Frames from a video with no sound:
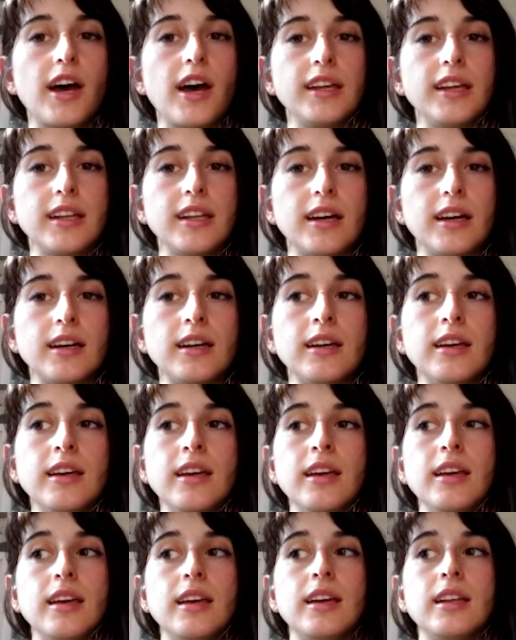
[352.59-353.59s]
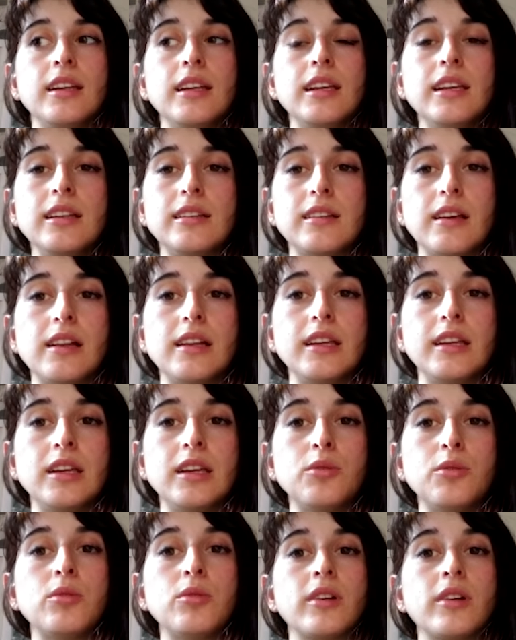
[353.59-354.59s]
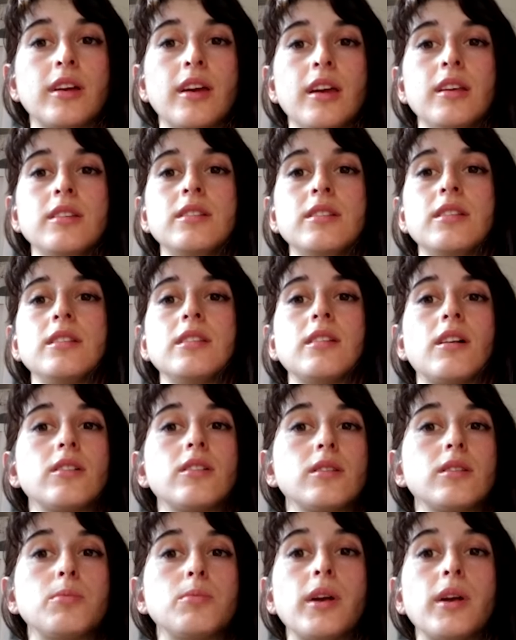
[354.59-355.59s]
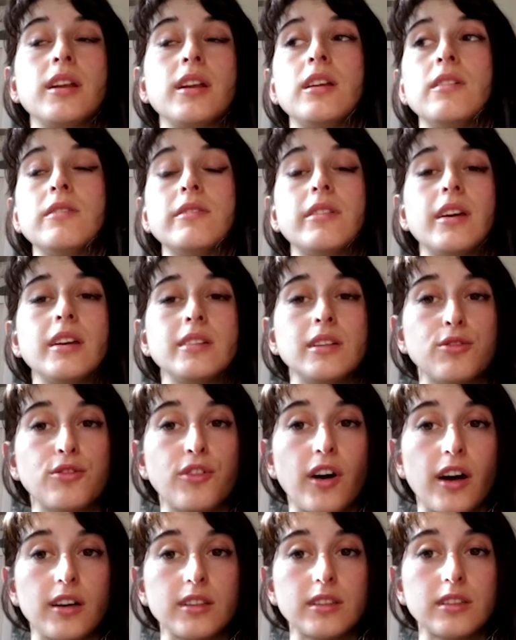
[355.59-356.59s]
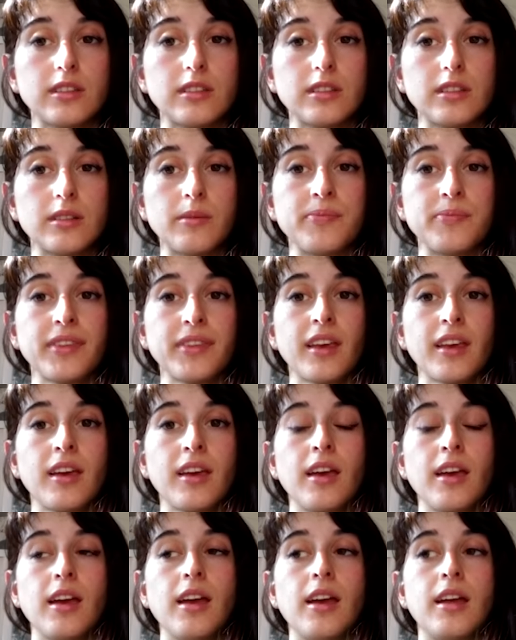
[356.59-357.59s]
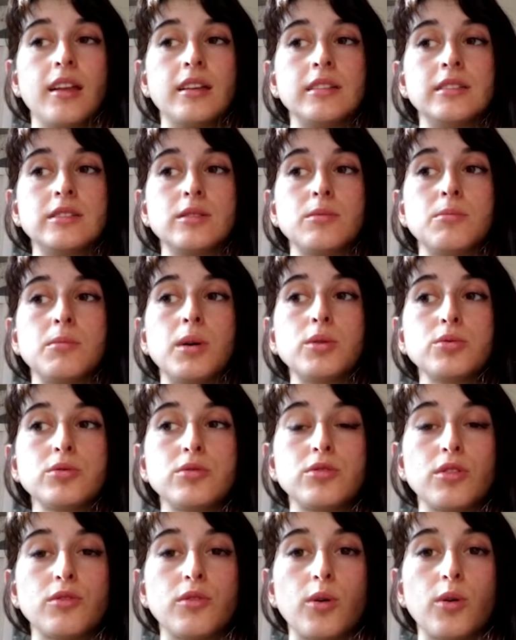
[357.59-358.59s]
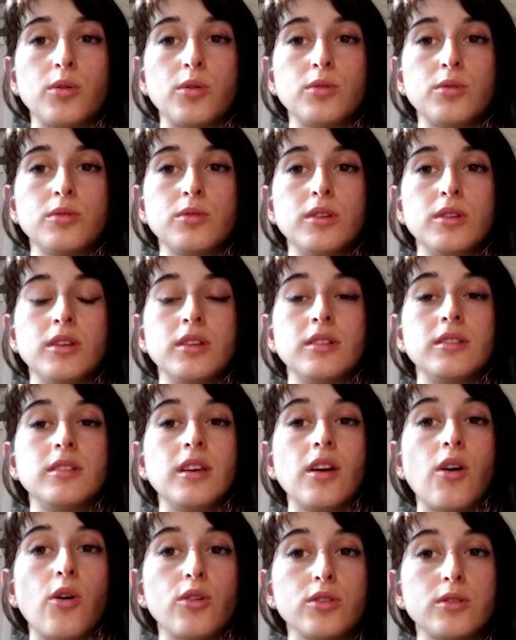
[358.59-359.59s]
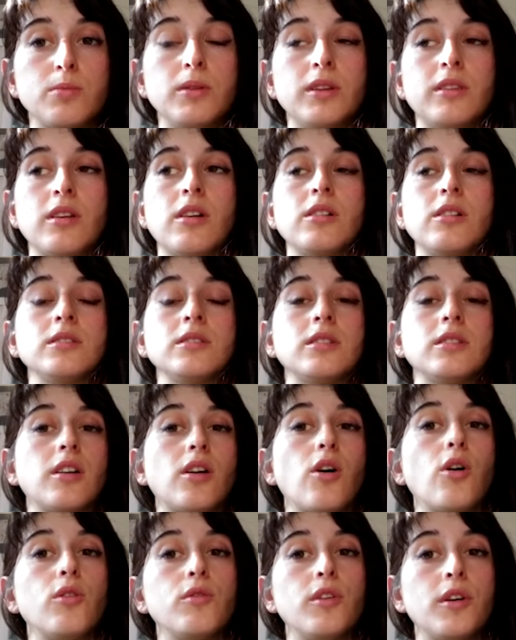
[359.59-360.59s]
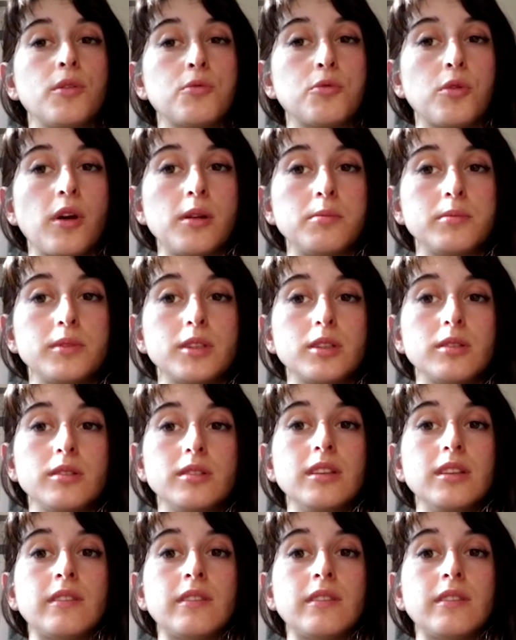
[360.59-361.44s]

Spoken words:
China and Italy, where cases are spreading very fast. And most of all, the hospitals are overwhelmed.